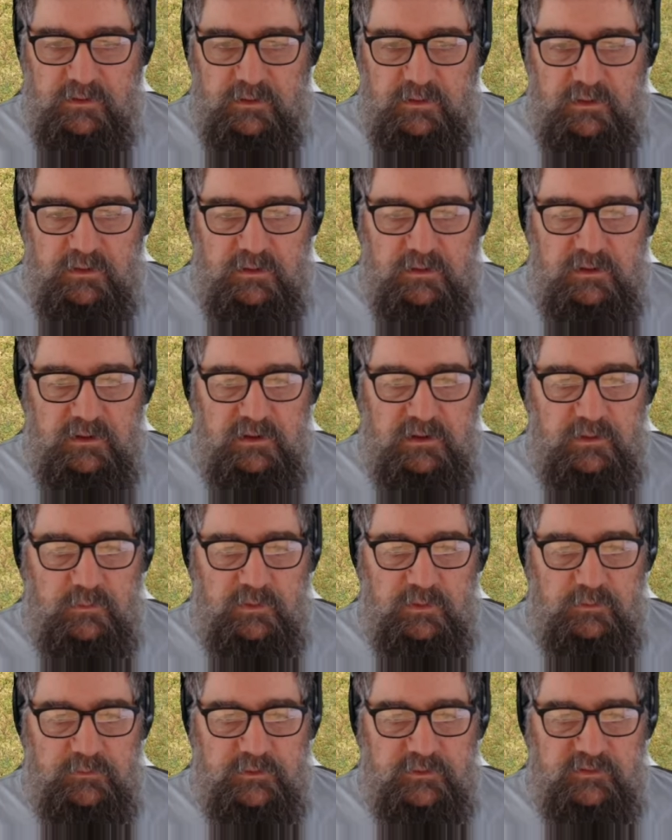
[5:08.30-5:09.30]
And
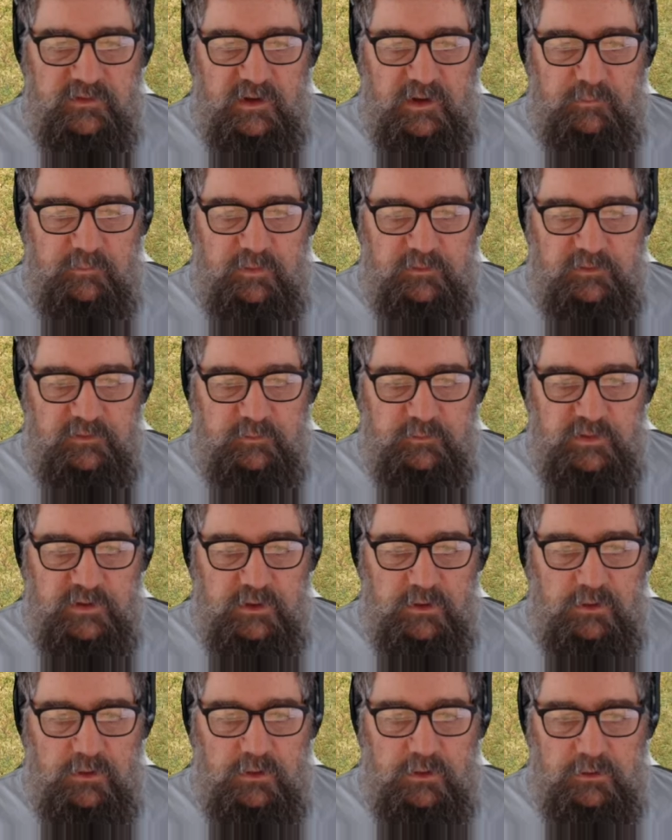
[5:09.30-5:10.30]
we want the tarp to be
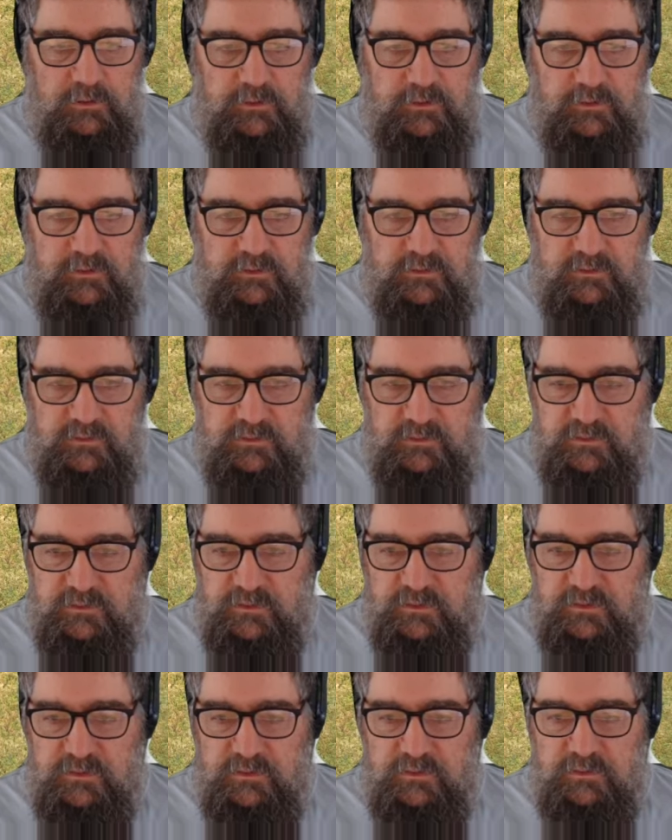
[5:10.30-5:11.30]
on.
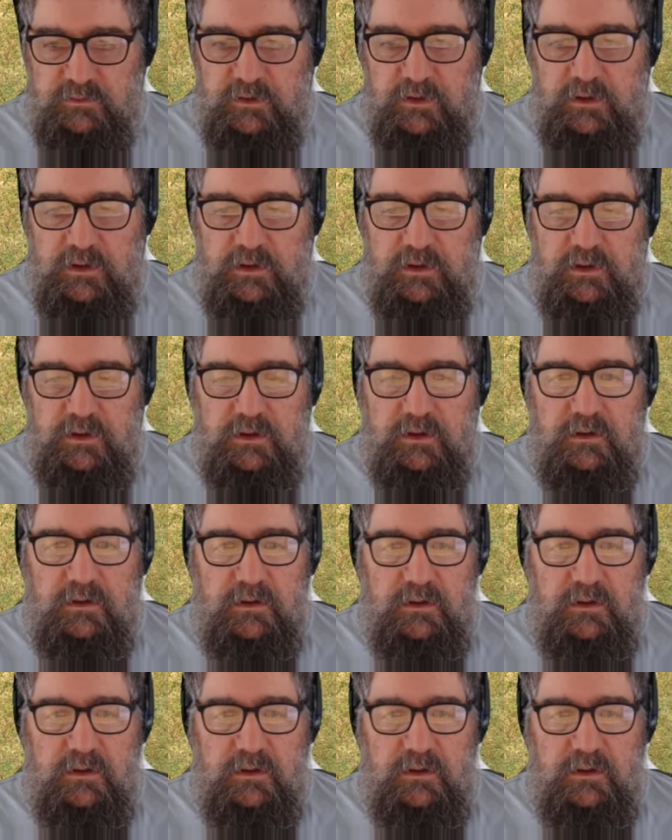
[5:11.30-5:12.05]
Okay.